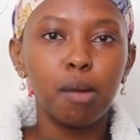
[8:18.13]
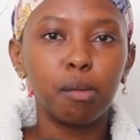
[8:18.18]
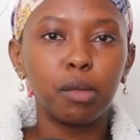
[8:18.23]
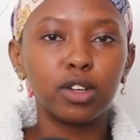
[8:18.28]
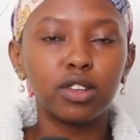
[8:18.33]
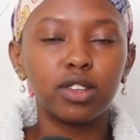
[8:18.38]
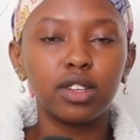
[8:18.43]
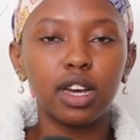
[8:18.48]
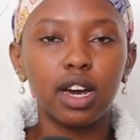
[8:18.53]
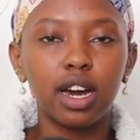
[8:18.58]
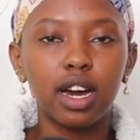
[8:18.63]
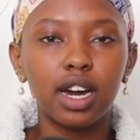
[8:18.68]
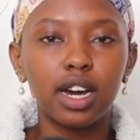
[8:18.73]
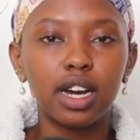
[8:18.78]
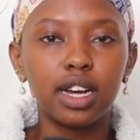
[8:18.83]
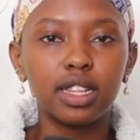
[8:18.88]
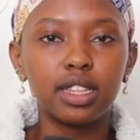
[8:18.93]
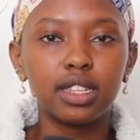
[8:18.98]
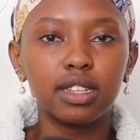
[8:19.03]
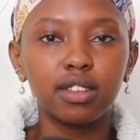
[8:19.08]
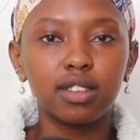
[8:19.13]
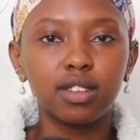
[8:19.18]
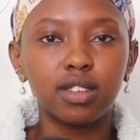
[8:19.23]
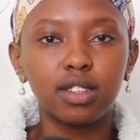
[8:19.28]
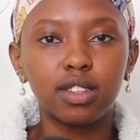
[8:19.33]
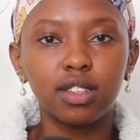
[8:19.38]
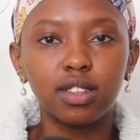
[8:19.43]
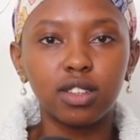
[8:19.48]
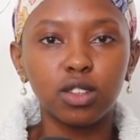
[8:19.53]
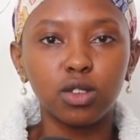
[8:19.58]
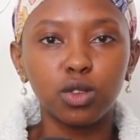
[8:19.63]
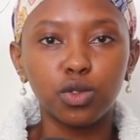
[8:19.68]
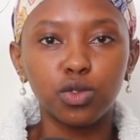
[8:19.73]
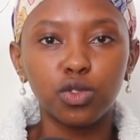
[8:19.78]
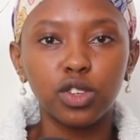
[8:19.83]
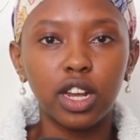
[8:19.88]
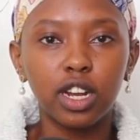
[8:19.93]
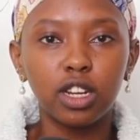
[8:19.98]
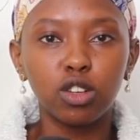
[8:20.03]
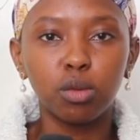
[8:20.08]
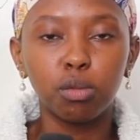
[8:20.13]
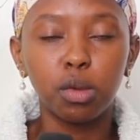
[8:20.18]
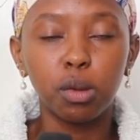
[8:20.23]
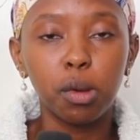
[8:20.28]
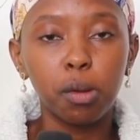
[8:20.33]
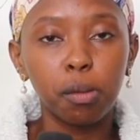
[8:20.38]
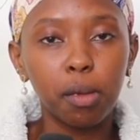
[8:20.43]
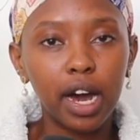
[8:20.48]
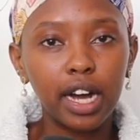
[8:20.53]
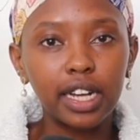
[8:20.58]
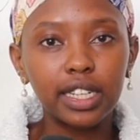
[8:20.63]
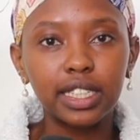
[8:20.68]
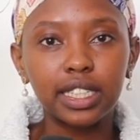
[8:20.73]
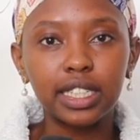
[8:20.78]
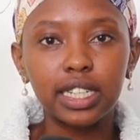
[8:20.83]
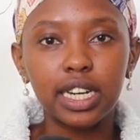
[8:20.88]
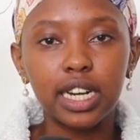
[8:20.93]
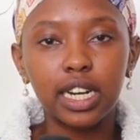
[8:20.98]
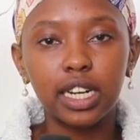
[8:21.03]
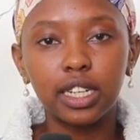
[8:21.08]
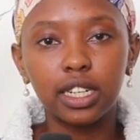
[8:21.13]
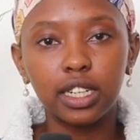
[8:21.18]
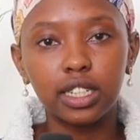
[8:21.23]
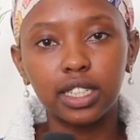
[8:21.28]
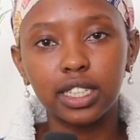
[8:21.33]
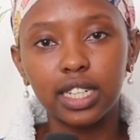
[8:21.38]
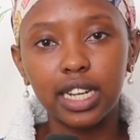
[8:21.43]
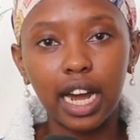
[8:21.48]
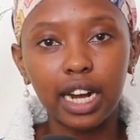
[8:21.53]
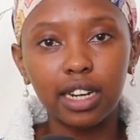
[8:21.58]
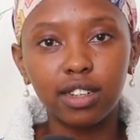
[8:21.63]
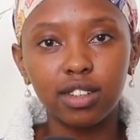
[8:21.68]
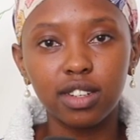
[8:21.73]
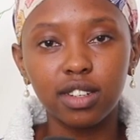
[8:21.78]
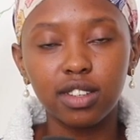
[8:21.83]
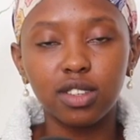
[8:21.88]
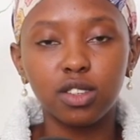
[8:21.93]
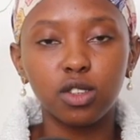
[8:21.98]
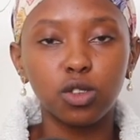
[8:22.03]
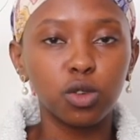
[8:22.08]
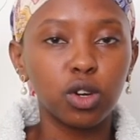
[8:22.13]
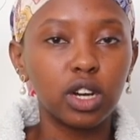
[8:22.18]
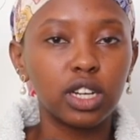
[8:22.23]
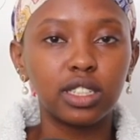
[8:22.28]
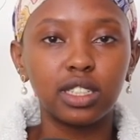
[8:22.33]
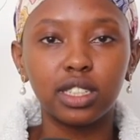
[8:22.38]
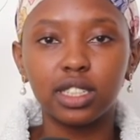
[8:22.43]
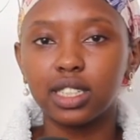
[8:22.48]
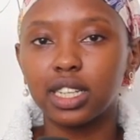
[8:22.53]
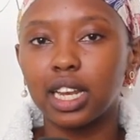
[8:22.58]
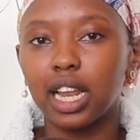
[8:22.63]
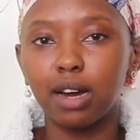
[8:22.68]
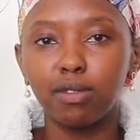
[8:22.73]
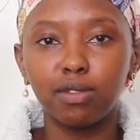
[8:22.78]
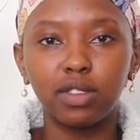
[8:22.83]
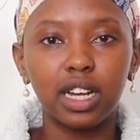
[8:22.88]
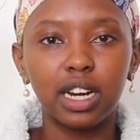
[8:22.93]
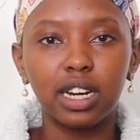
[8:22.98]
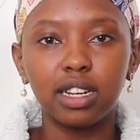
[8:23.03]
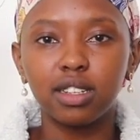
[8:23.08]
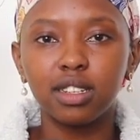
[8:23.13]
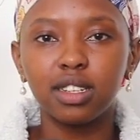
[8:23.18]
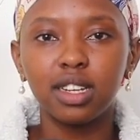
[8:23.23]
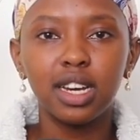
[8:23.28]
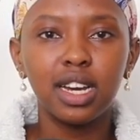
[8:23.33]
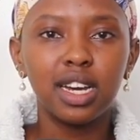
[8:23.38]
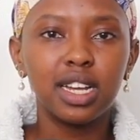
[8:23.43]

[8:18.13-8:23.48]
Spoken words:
but the sister Sophia anaitwa Mimi Maz is an actress. So I just love that.